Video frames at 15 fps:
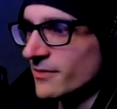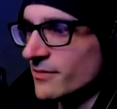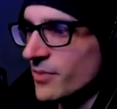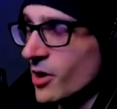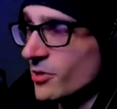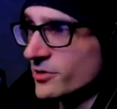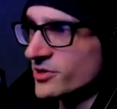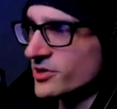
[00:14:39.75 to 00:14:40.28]

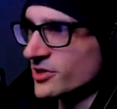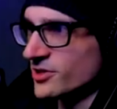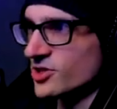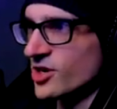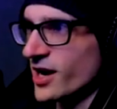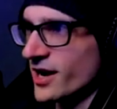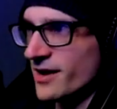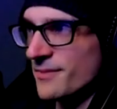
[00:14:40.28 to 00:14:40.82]
post
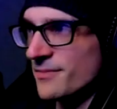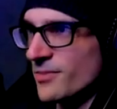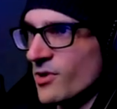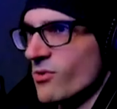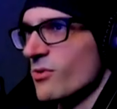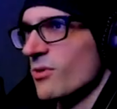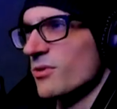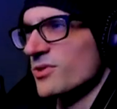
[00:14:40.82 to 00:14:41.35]
jam
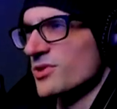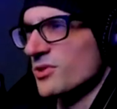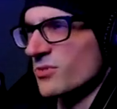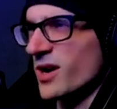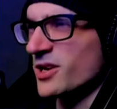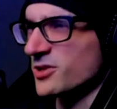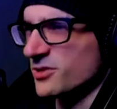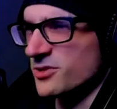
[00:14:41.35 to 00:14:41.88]
or
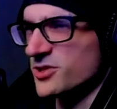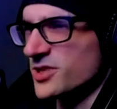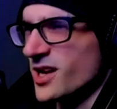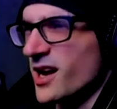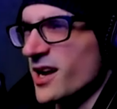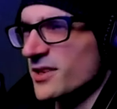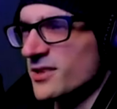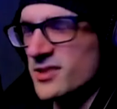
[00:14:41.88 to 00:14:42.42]
director's
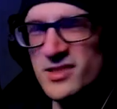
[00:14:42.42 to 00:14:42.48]
cut,